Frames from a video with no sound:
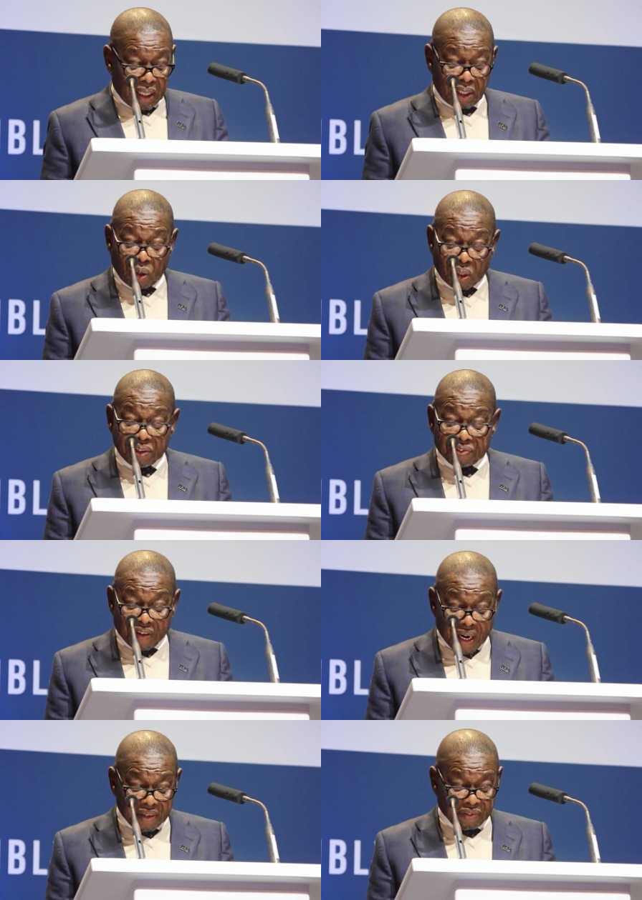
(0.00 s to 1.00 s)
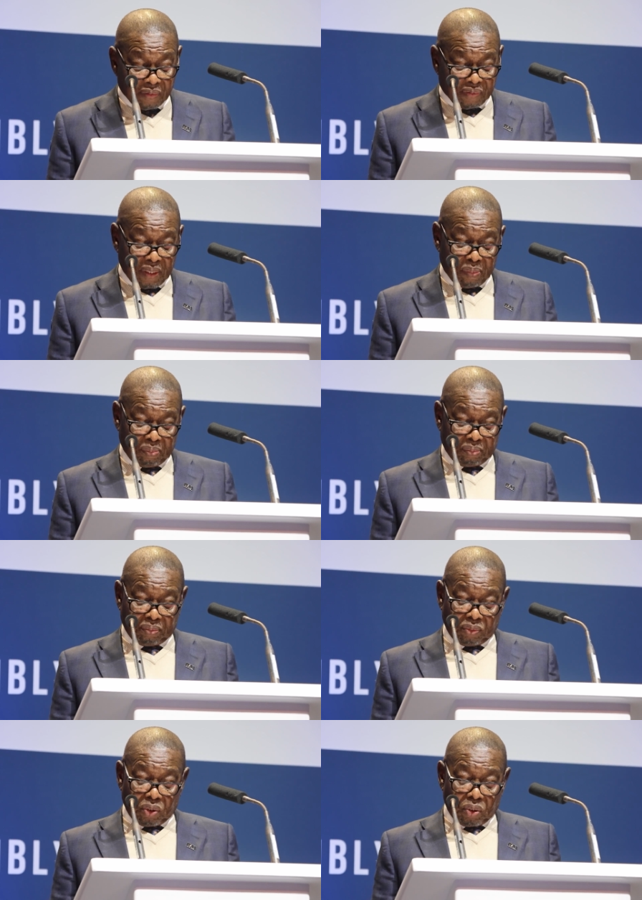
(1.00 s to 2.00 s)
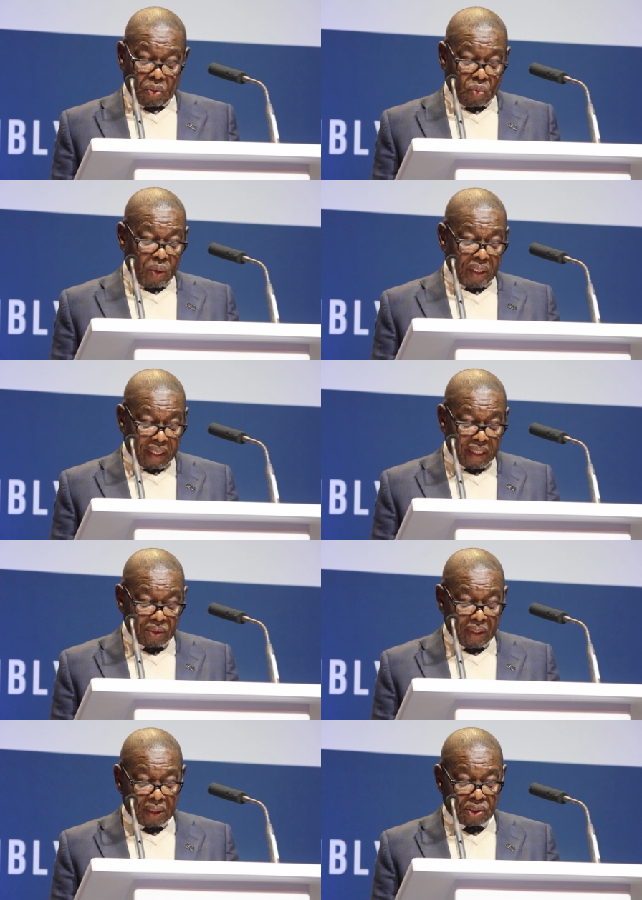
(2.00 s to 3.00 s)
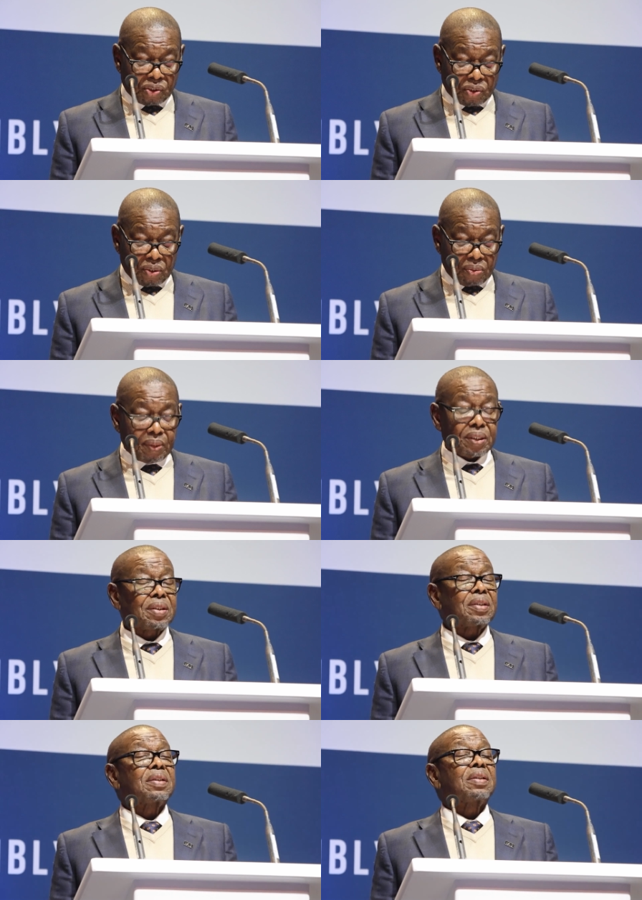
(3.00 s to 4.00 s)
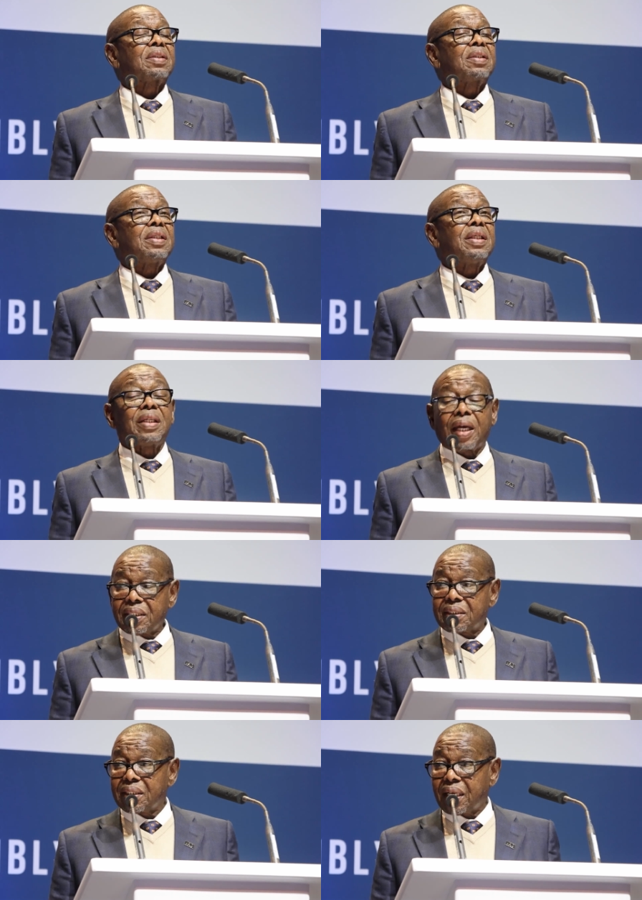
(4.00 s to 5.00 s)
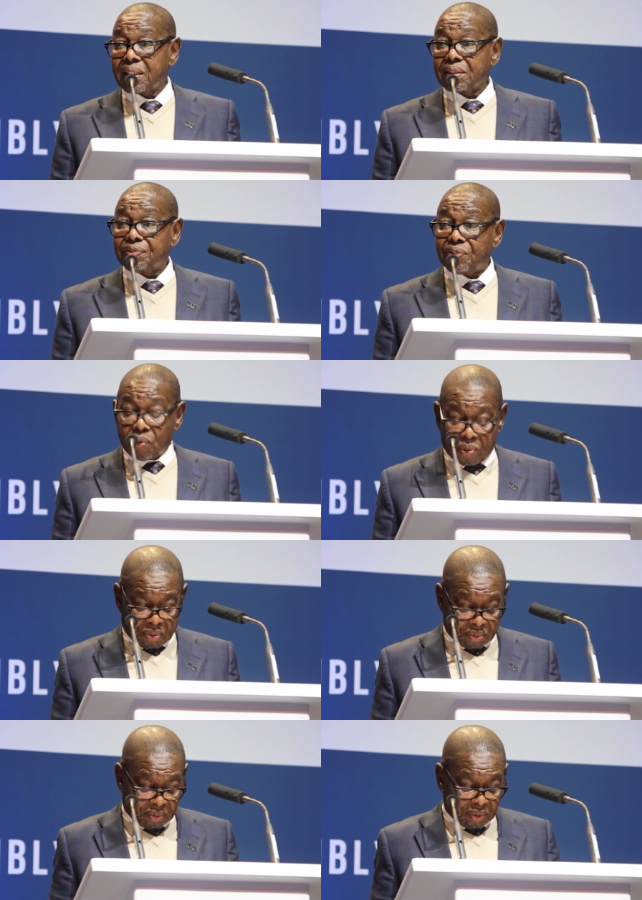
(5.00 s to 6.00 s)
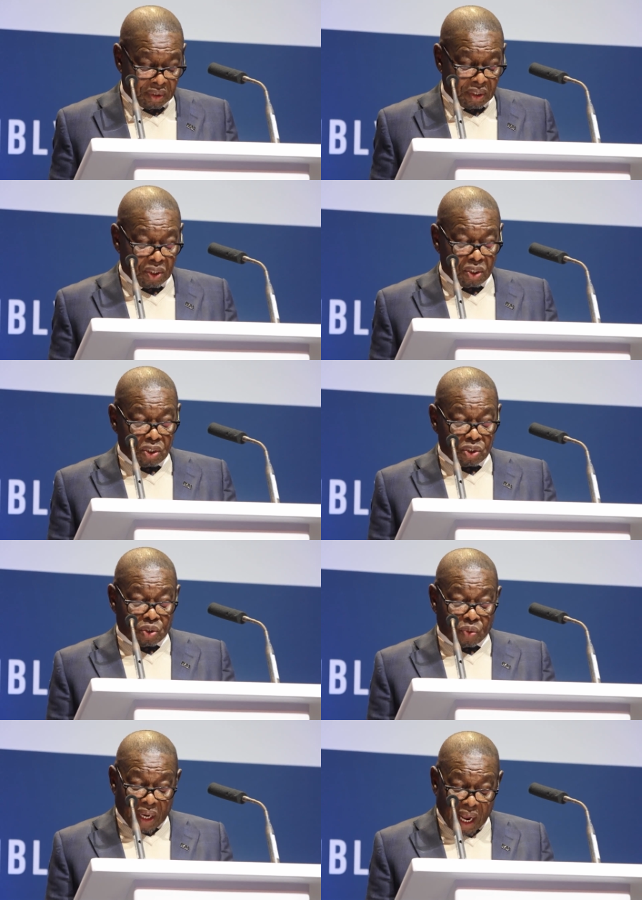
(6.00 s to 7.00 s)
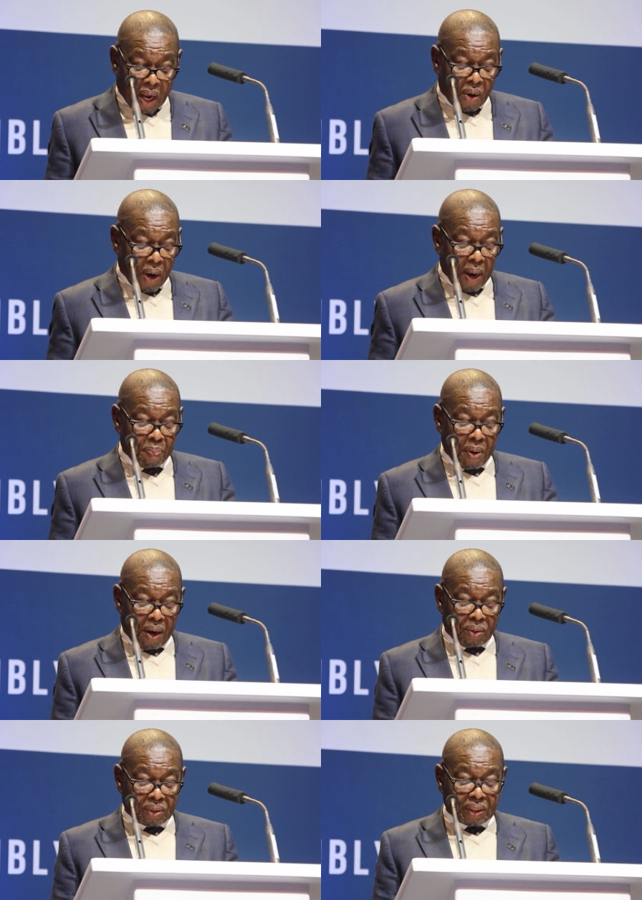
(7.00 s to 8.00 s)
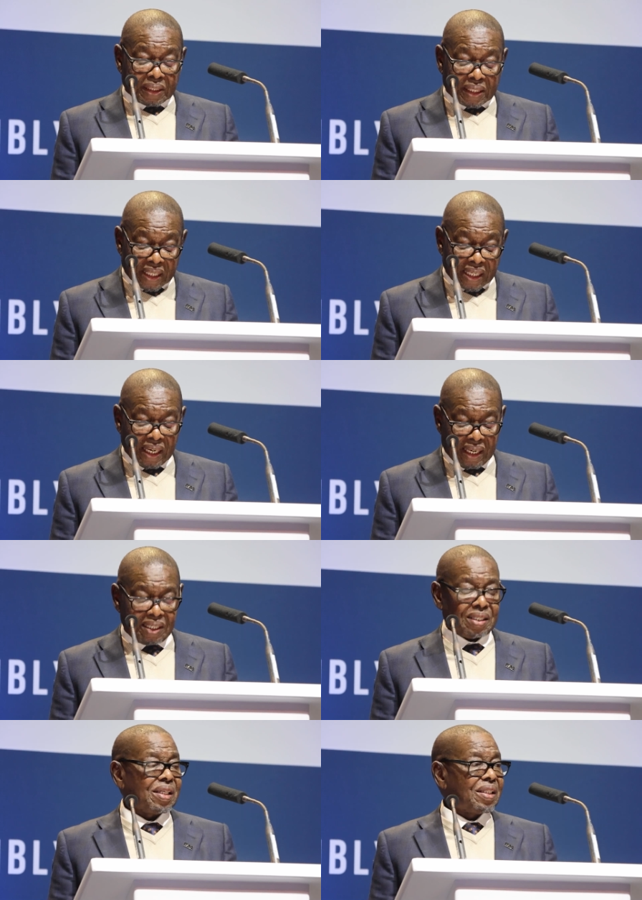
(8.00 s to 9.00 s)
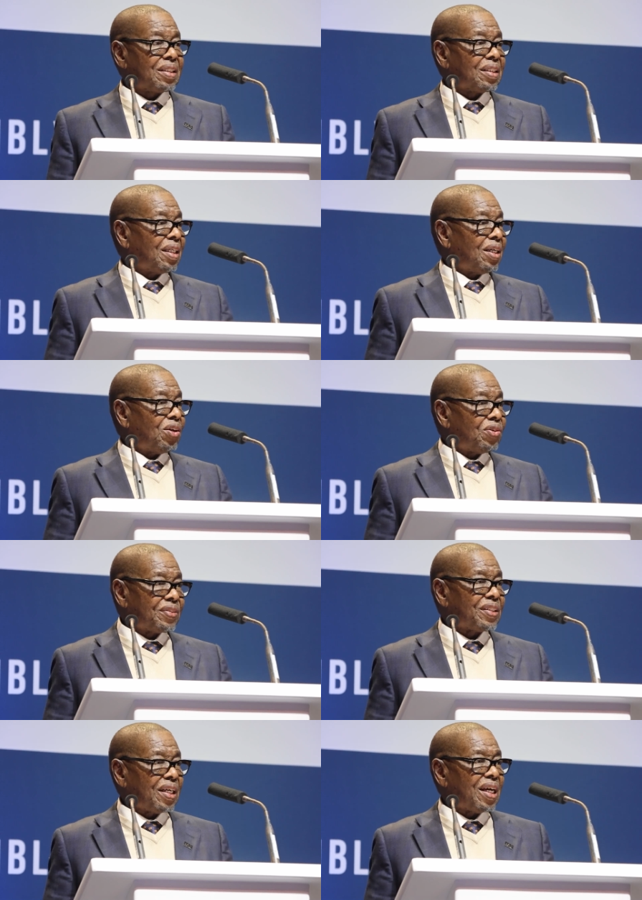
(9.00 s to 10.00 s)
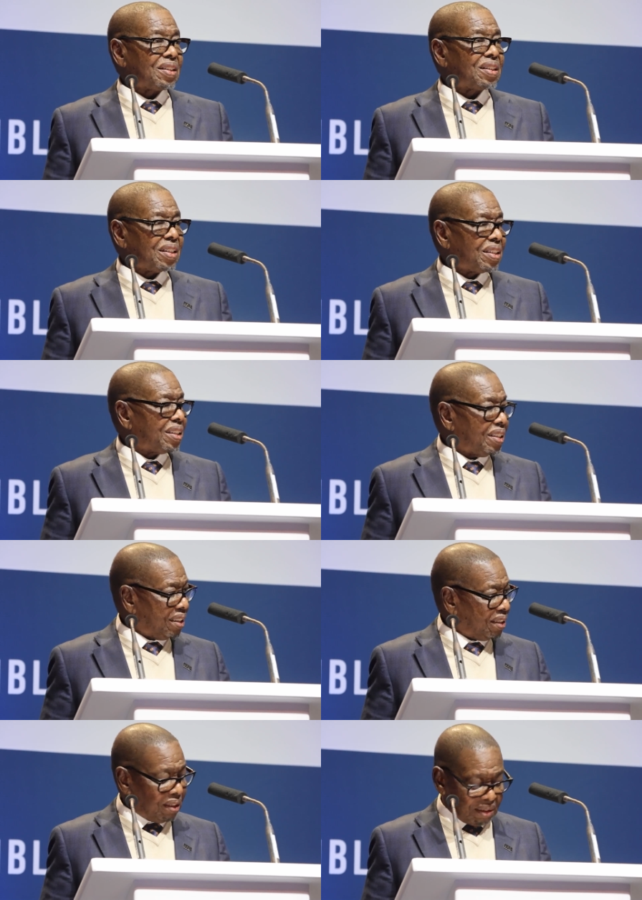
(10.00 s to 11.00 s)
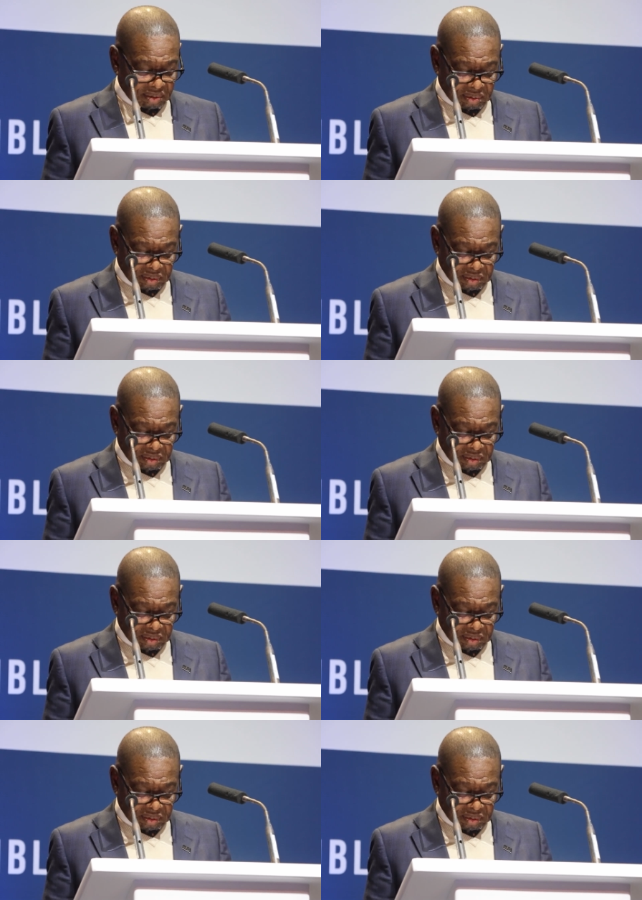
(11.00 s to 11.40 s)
and only 5 of them were radio astronomers in 1994, to now about 300 over the last 30 years.